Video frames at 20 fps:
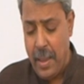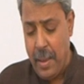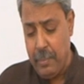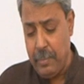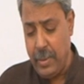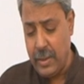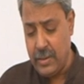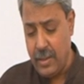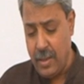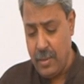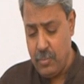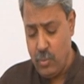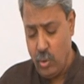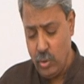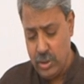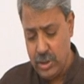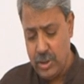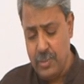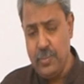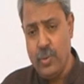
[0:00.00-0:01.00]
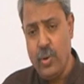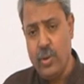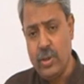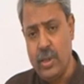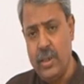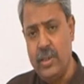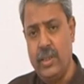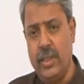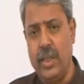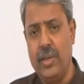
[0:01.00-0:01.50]
But the most
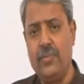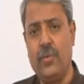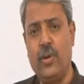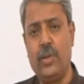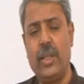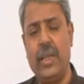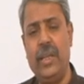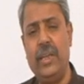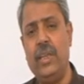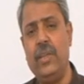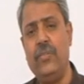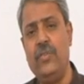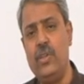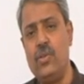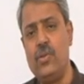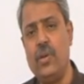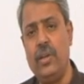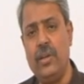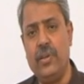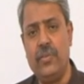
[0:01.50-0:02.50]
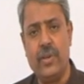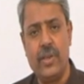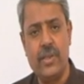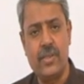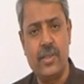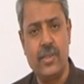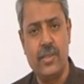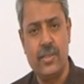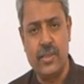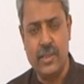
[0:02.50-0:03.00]
important thing for the individual
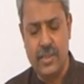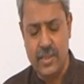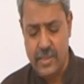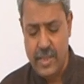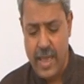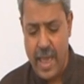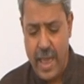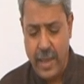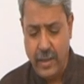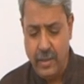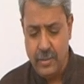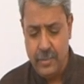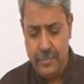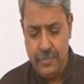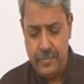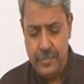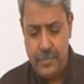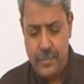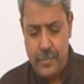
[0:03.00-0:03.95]
investors is that